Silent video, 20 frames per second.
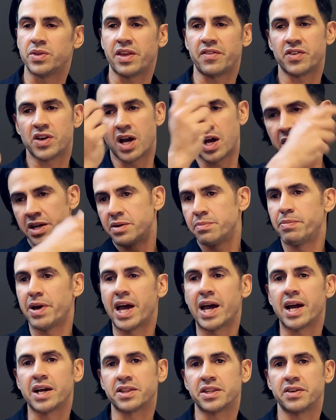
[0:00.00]
they've gone
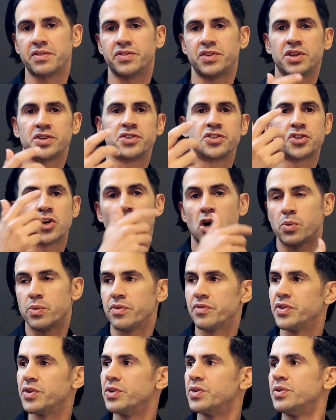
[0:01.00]
back, they've done chart
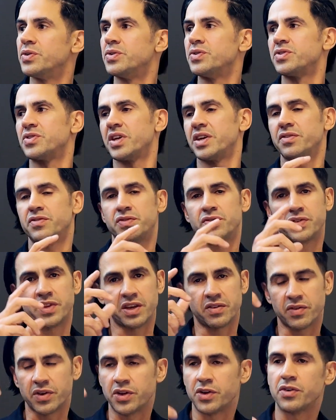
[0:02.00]
reviews, they've
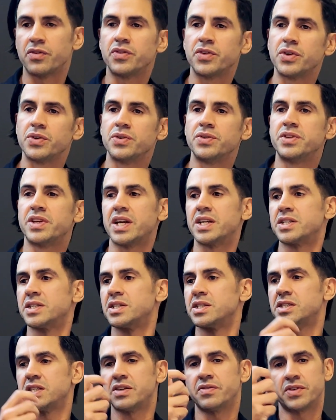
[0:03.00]
interviewed
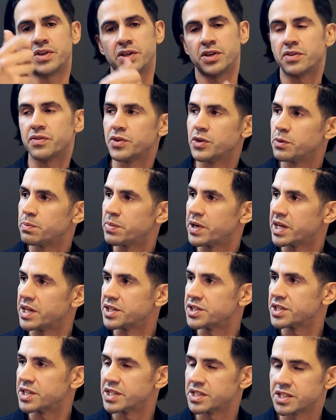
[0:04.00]
dentists, they've interviewed
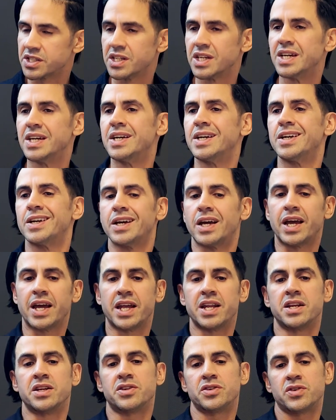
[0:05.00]
patients,
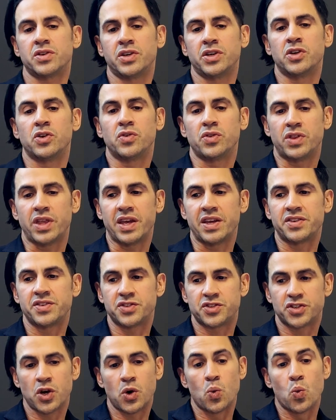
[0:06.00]
and they
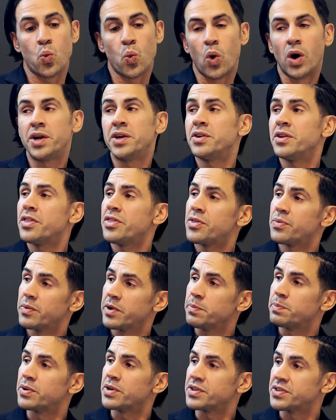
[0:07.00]
show 1% to
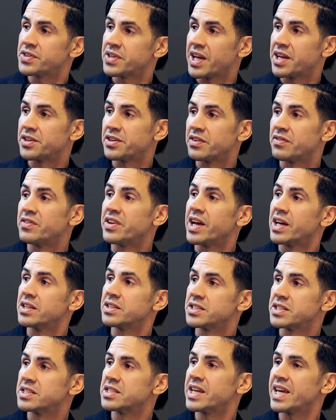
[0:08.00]
3% of
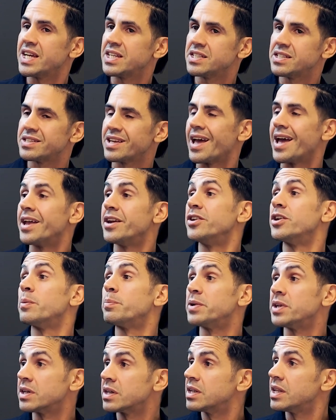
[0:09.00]
negligence cases end
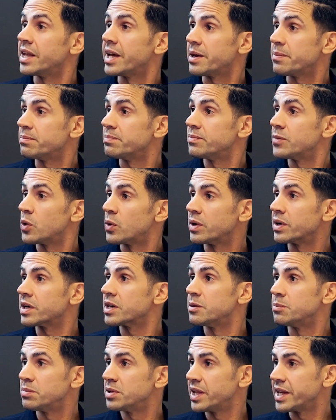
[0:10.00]
up in a claim or a
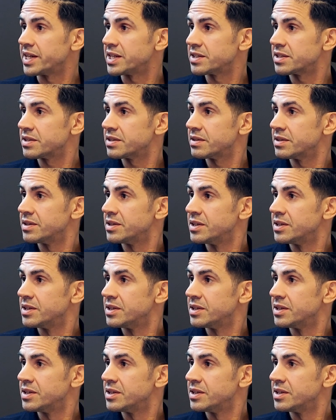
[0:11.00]
complaint.